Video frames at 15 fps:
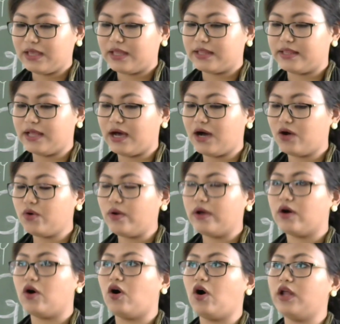
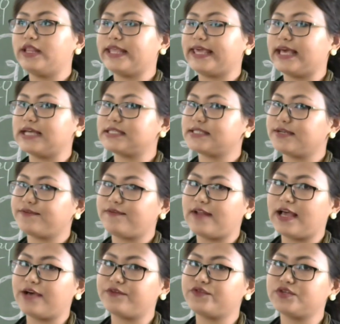now all the guests have
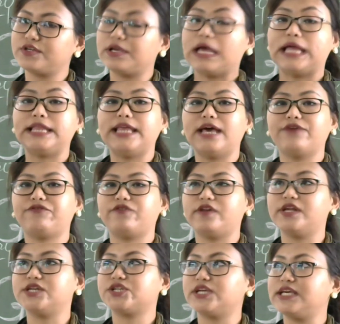left, they have
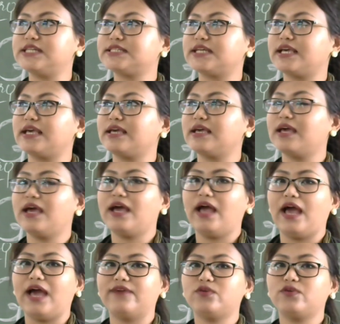finished eating,
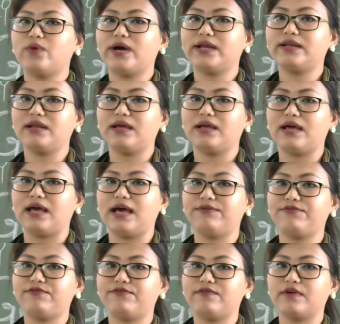everyone
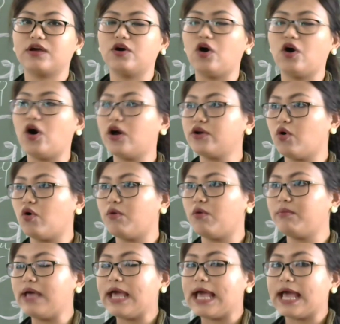have gone home,
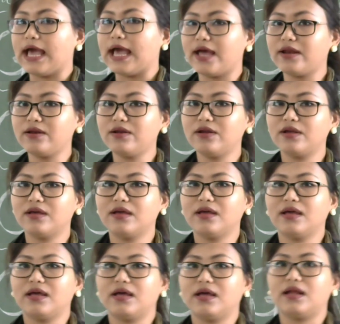and
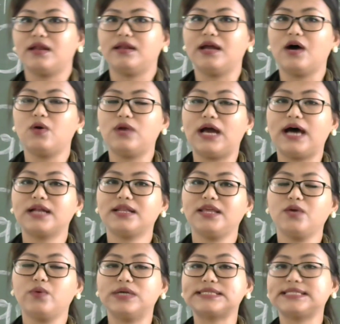now
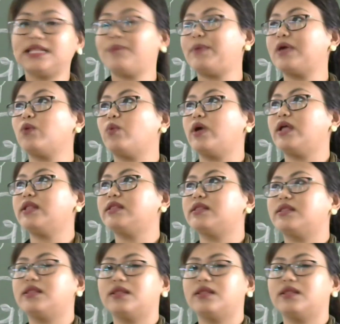Ladli was sleeping with